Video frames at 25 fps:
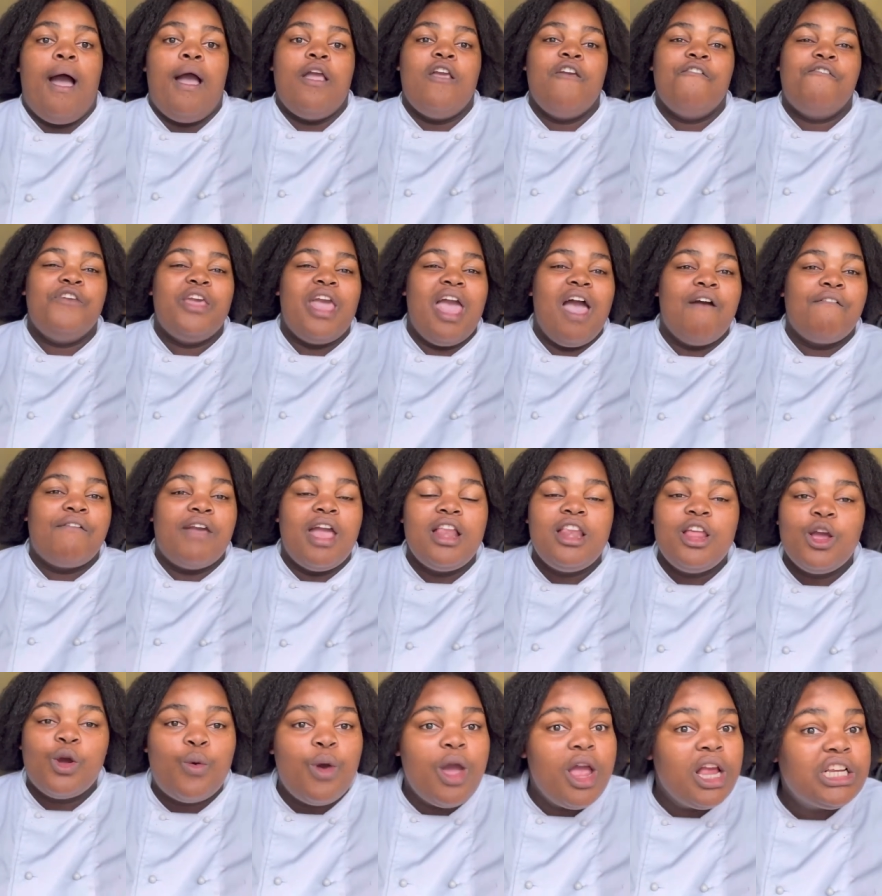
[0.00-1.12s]
if you have
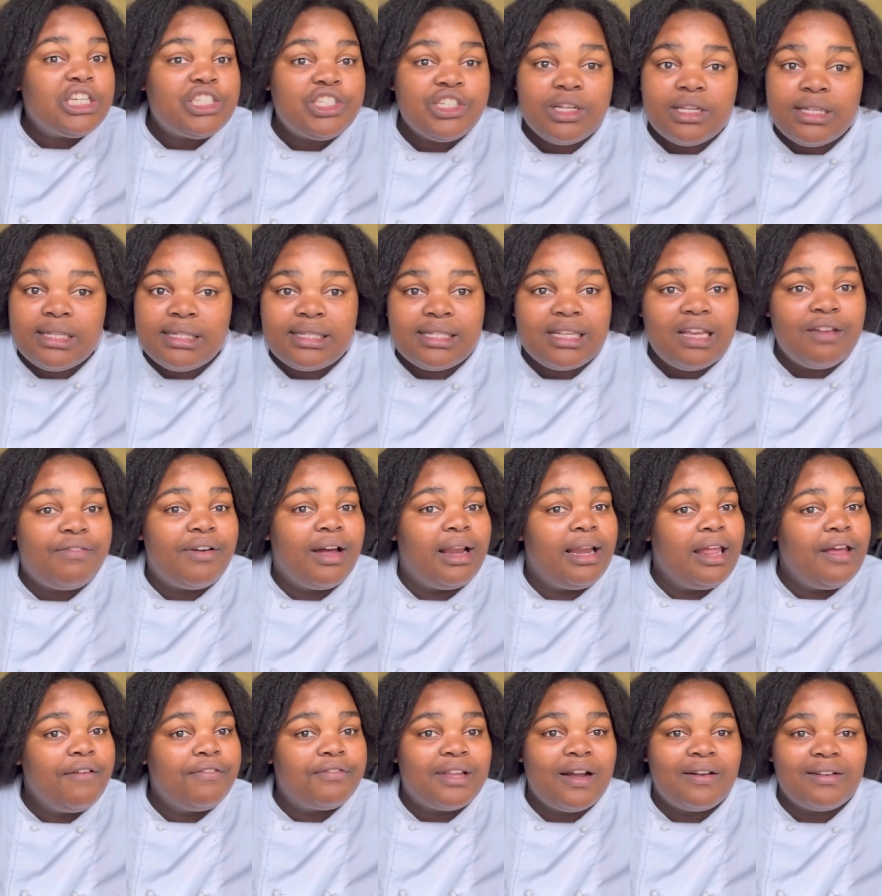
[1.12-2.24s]
any questions if i
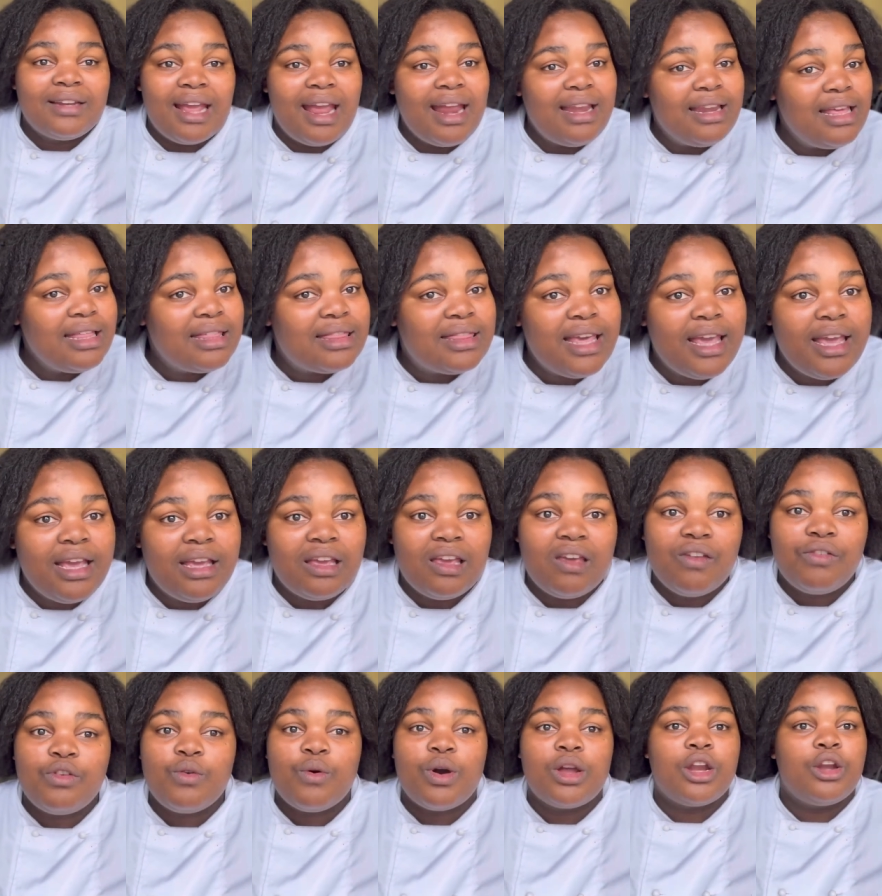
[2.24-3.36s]
left out anything if
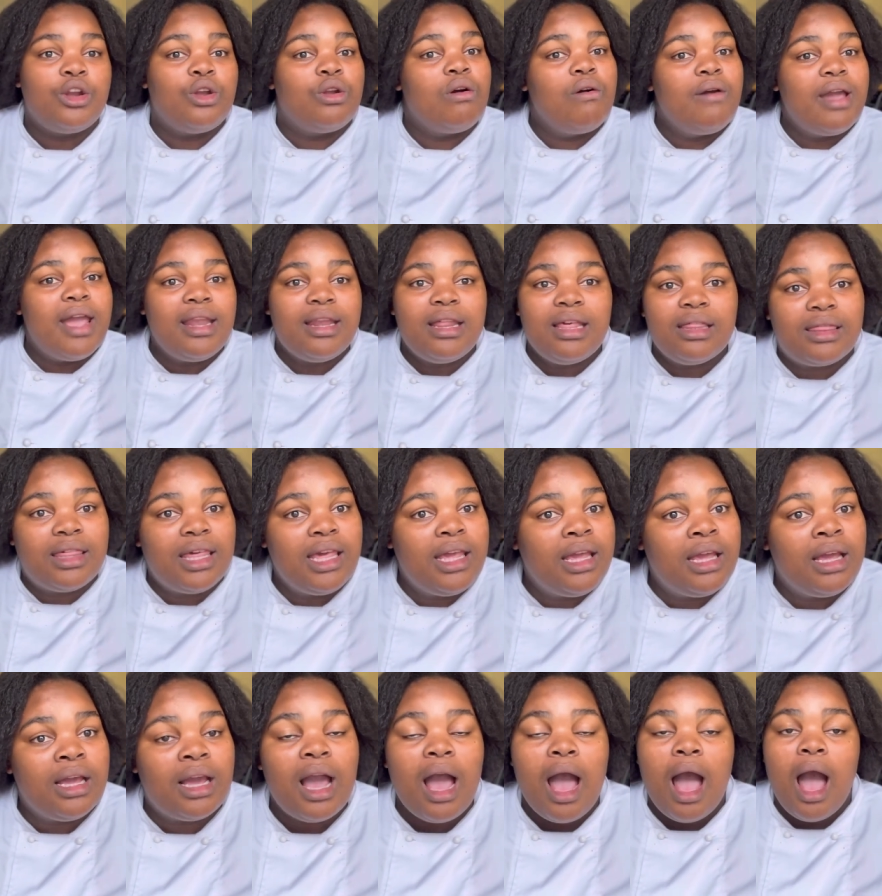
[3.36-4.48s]
you want to know
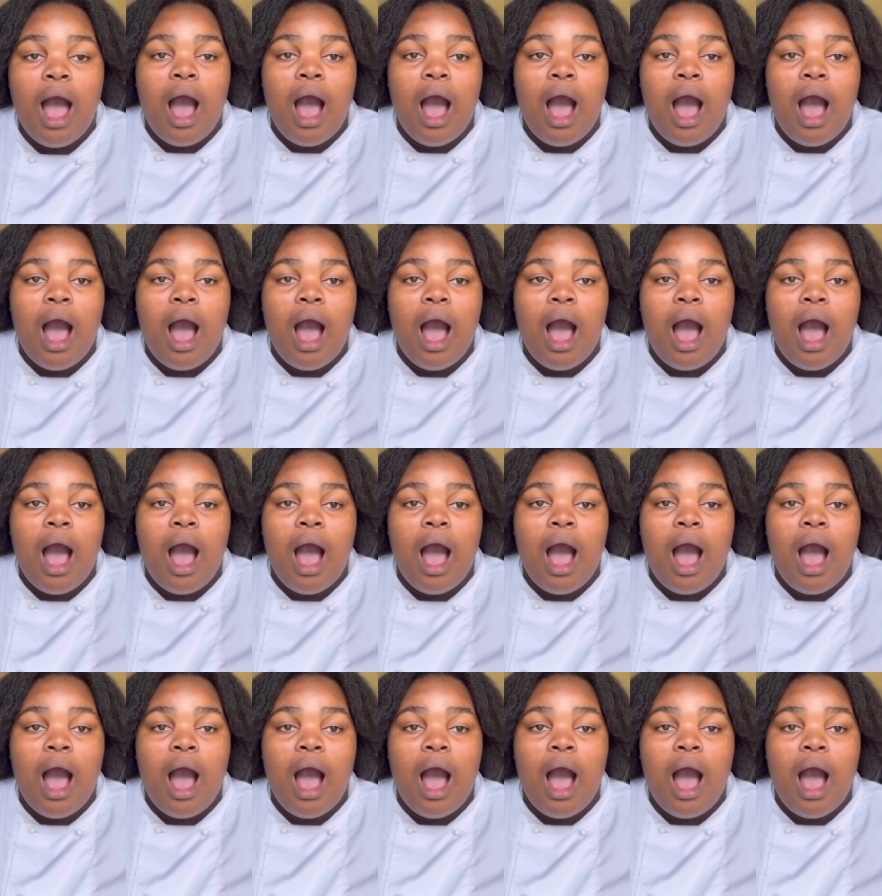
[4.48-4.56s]
anything